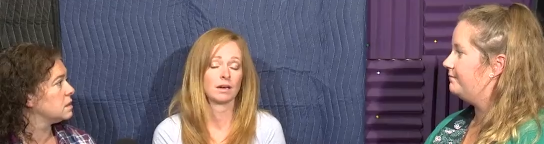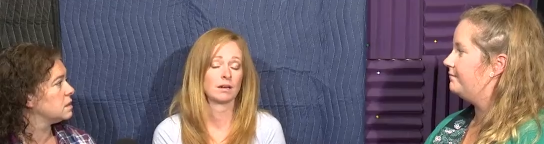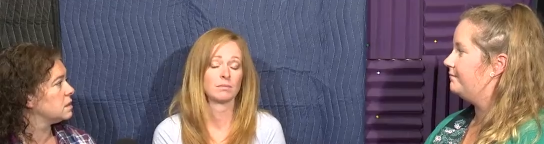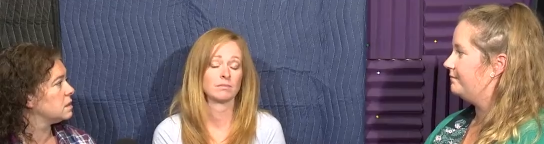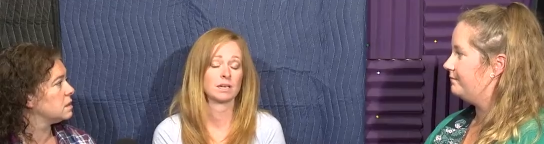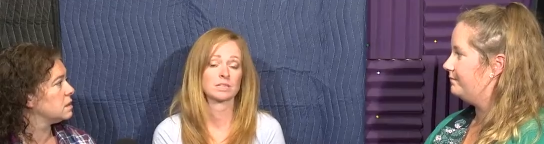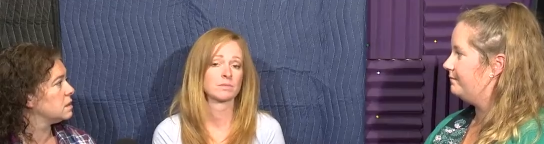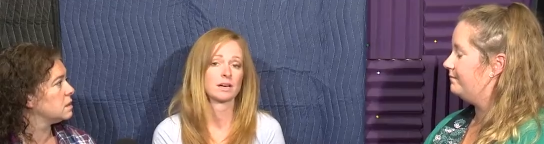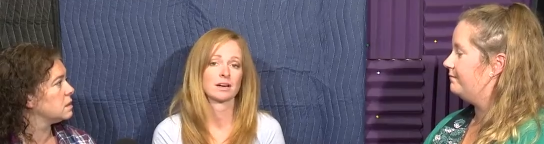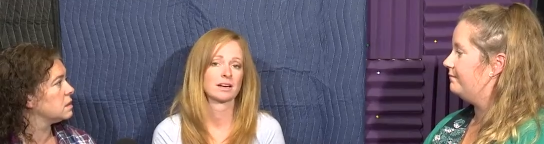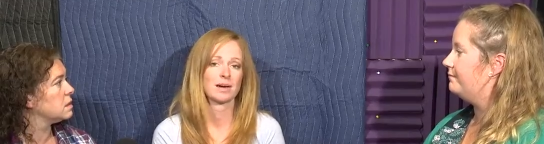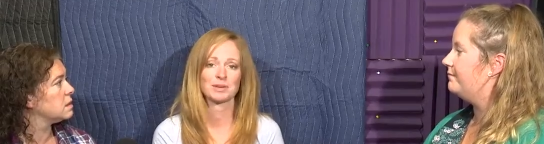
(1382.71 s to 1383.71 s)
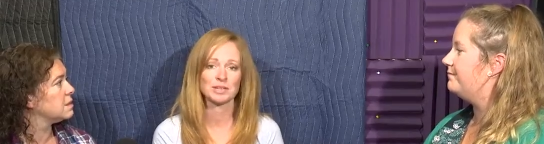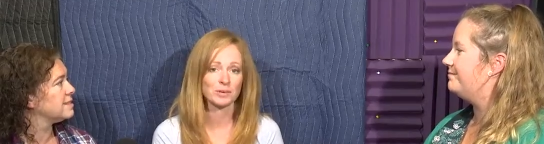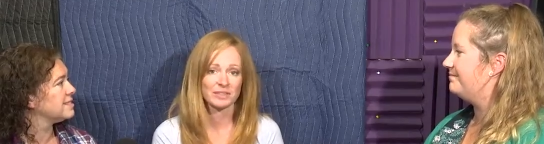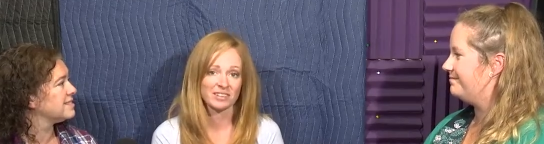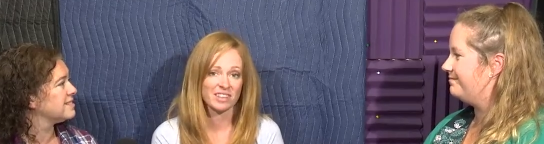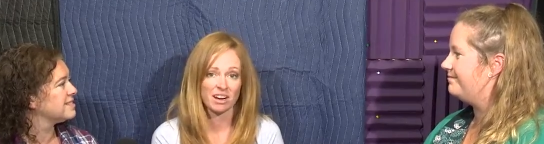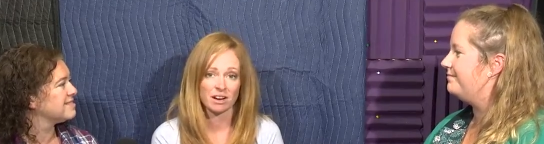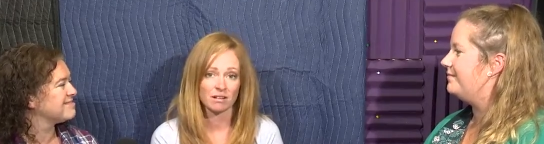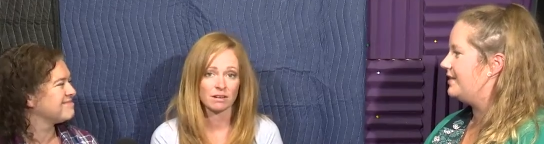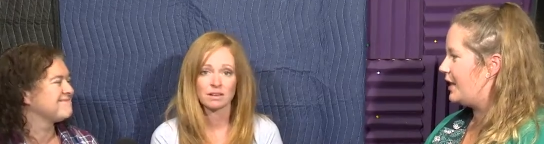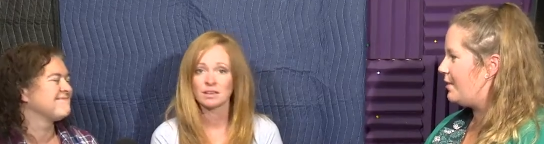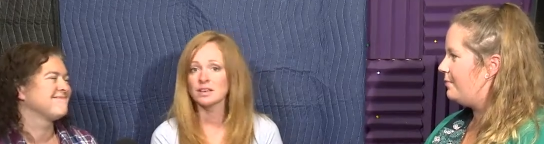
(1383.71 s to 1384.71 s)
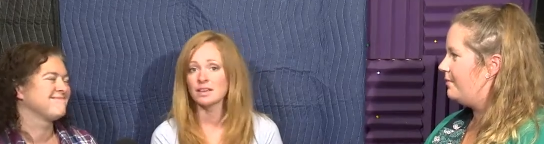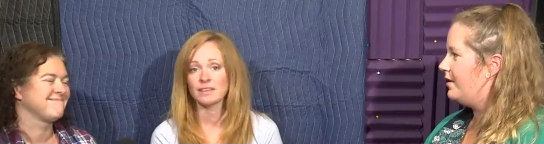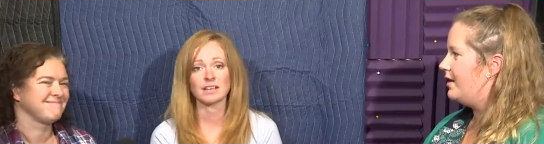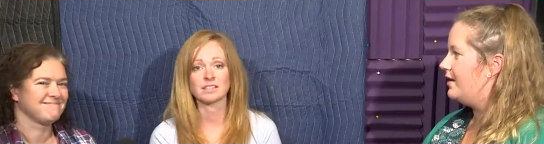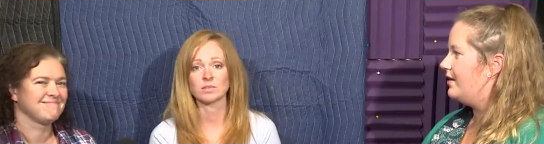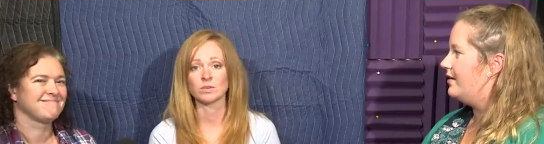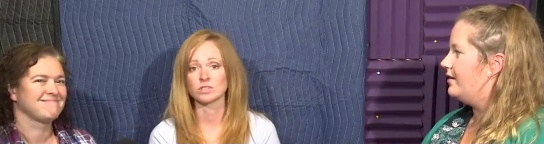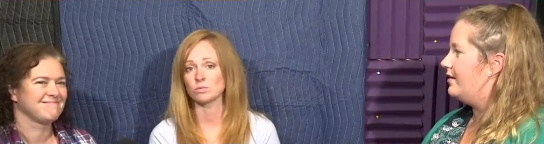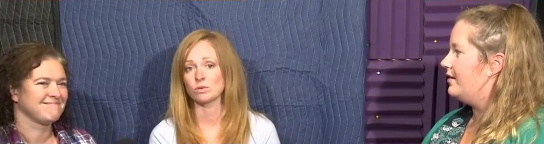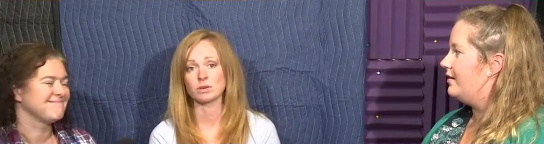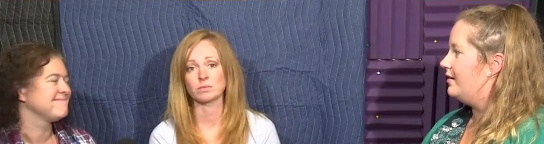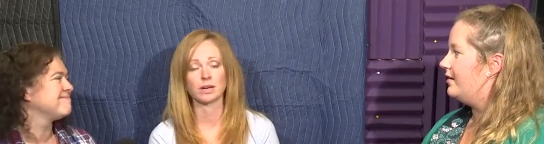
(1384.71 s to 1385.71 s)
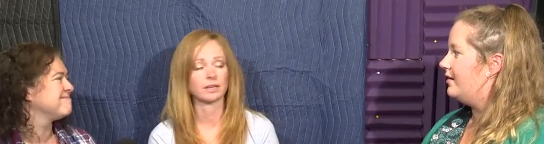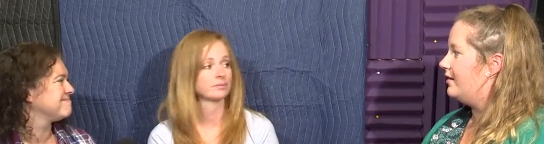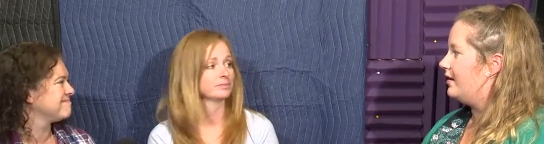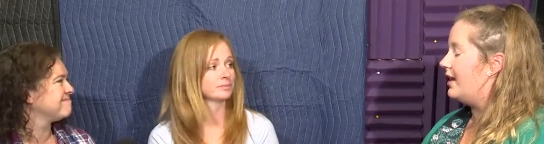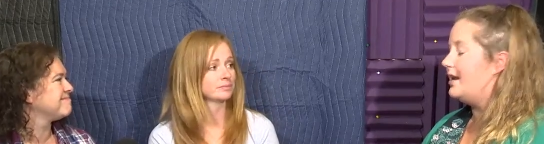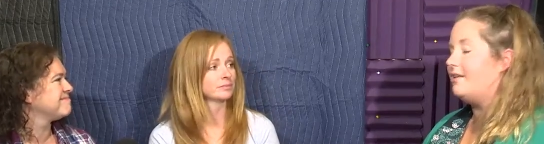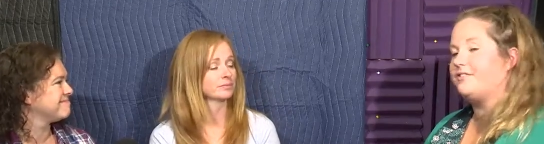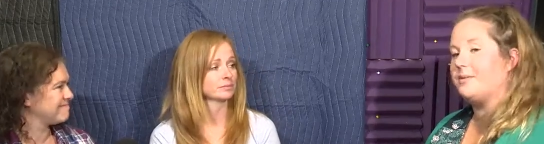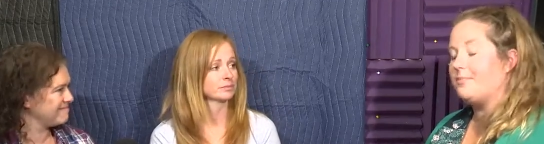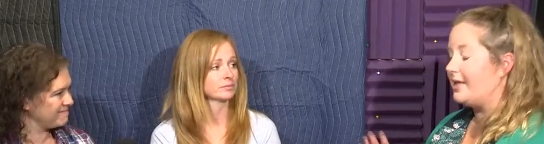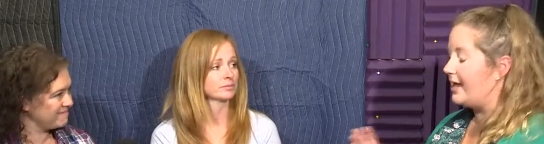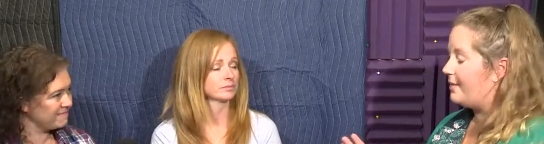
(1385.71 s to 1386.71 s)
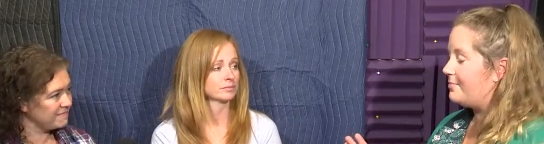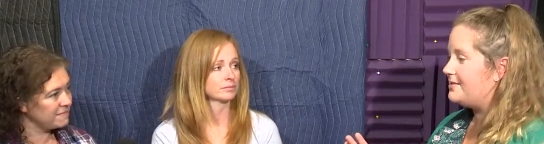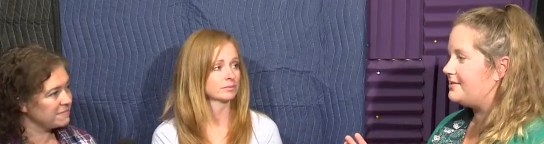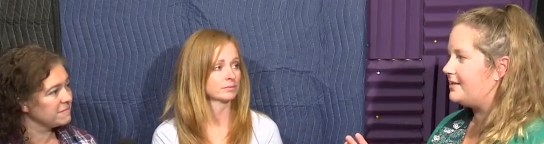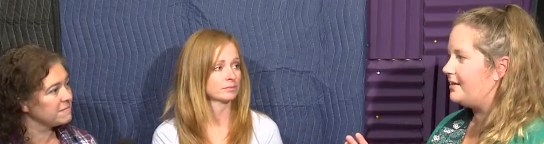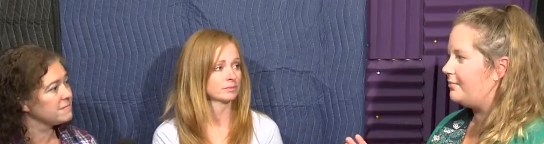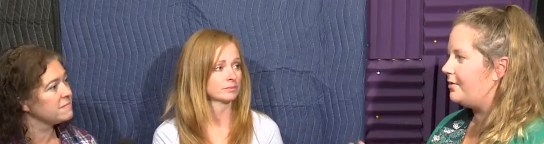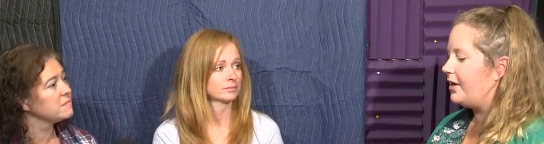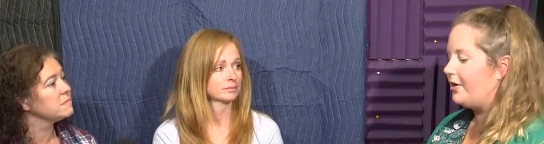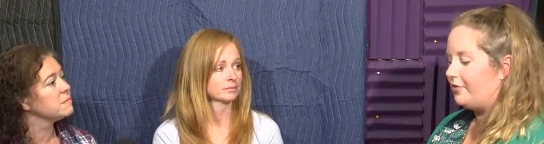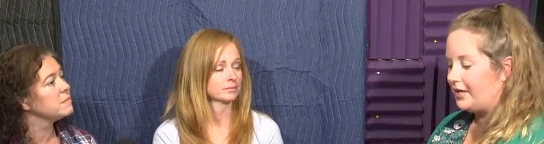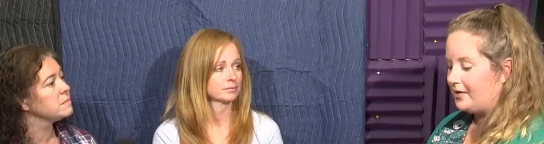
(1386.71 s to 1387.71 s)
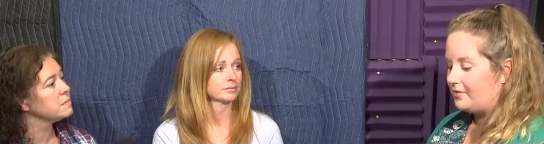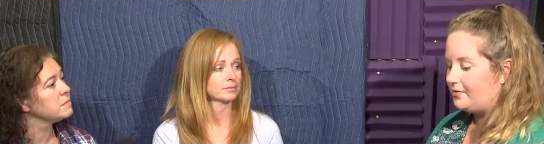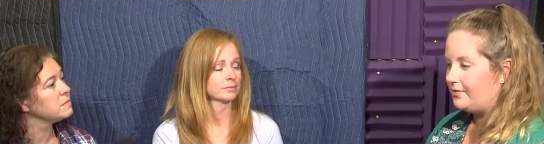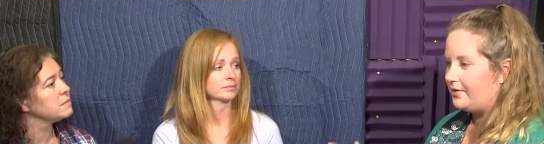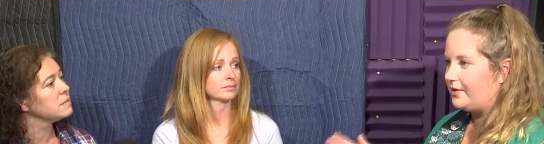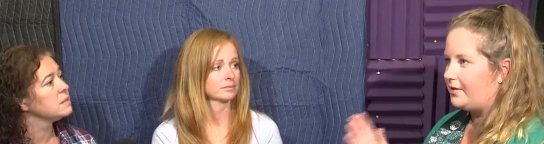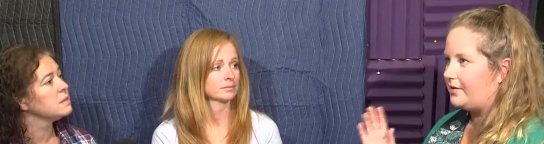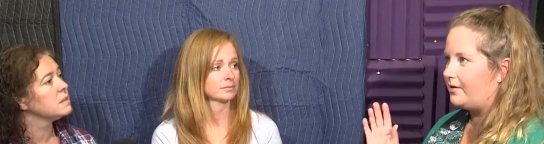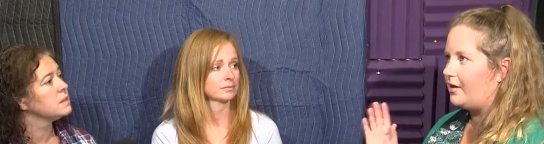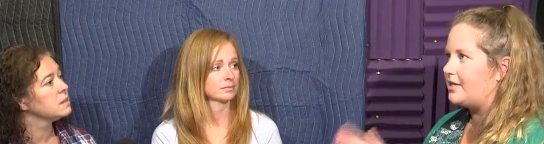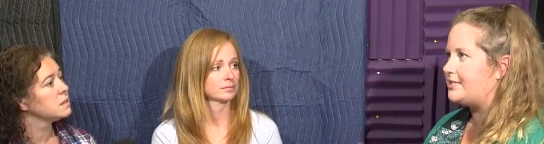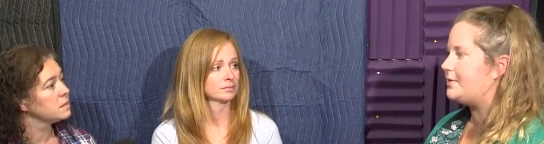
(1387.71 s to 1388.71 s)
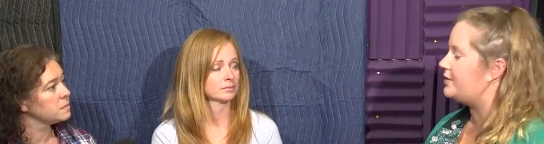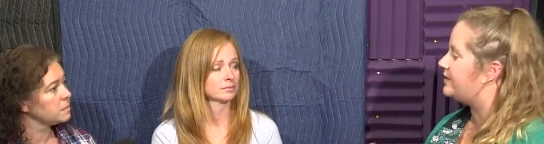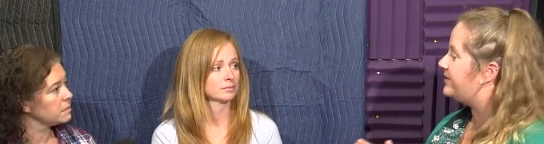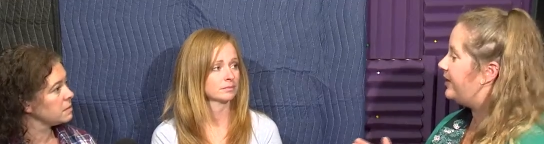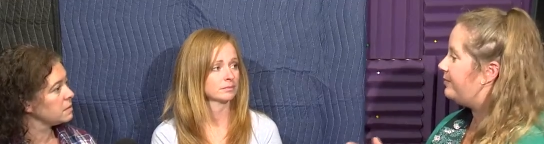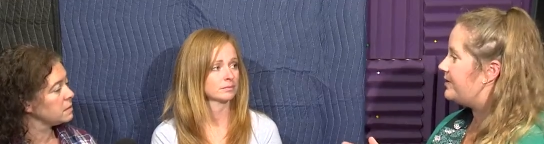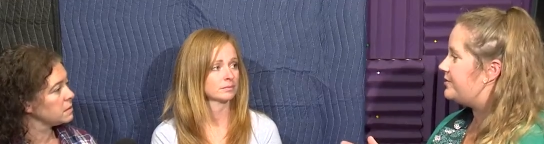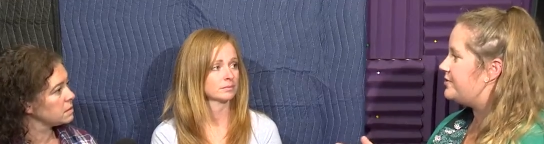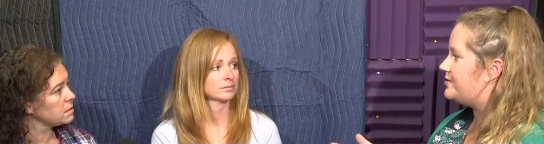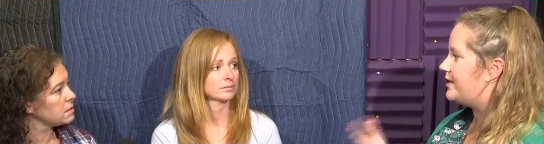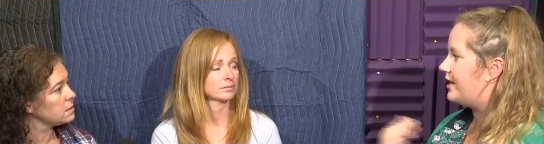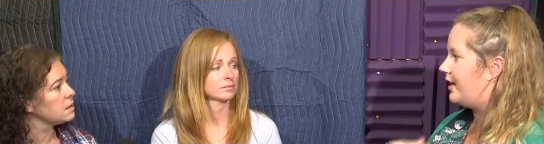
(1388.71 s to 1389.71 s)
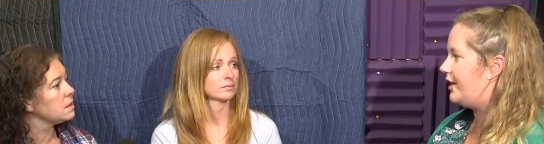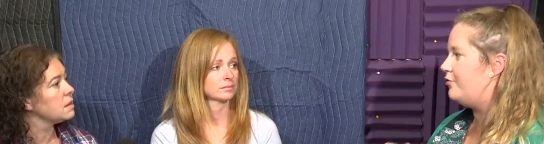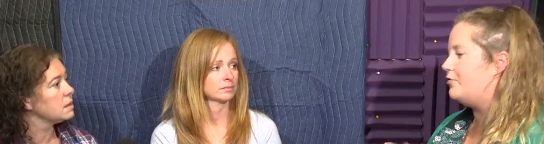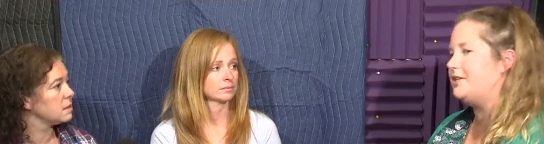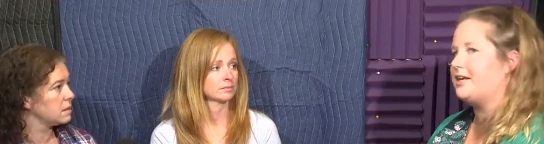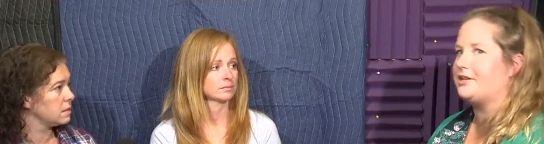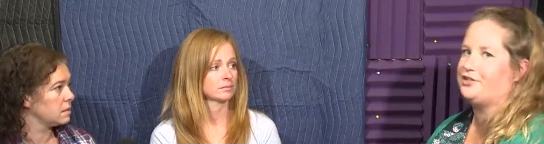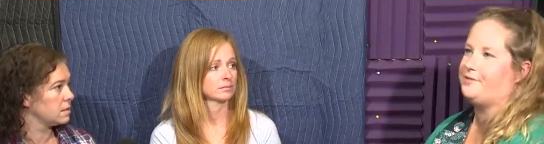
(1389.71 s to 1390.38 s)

Speaker 1: it makes my heart happy knowing they're there.
Speaker 2: Yeah.
Speaker 1: And that's the most important part.
Speaker 2: And if something happens and I'm not around, the hospital can take pictures and I can retouch